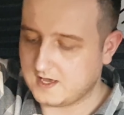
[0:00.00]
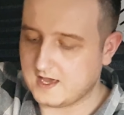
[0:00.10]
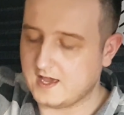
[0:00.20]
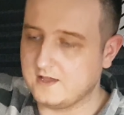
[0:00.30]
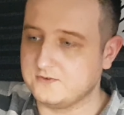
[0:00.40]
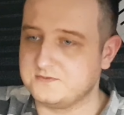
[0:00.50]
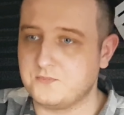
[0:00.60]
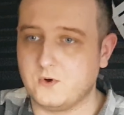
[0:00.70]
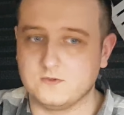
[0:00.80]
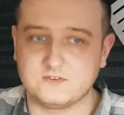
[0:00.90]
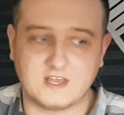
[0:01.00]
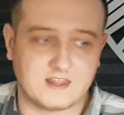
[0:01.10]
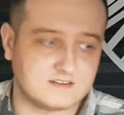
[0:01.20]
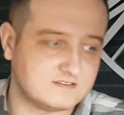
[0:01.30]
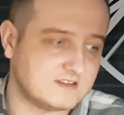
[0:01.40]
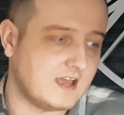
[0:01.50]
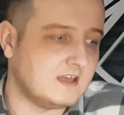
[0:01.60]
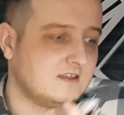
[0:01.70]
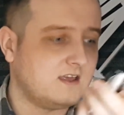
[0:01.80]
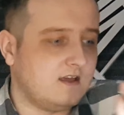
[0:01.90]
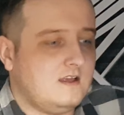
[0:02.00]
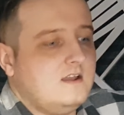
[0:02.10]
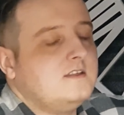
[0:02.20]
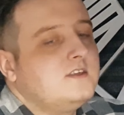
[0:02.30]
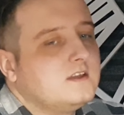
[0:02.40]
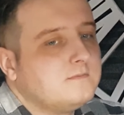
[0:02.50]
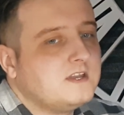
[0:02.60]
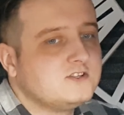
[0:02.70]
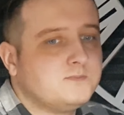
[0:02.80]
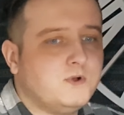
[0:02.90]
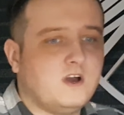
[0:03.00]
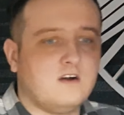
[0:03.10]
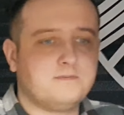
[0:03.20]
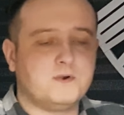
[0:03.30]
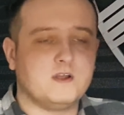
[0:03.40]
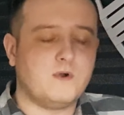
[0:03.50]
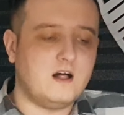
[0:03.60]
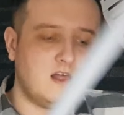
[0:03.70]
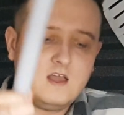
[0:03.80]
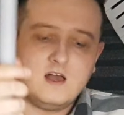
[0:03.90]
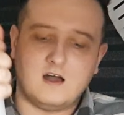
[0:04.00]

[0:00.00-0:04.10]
it was important to get a cyan. I think I managed to pull it off pretty well.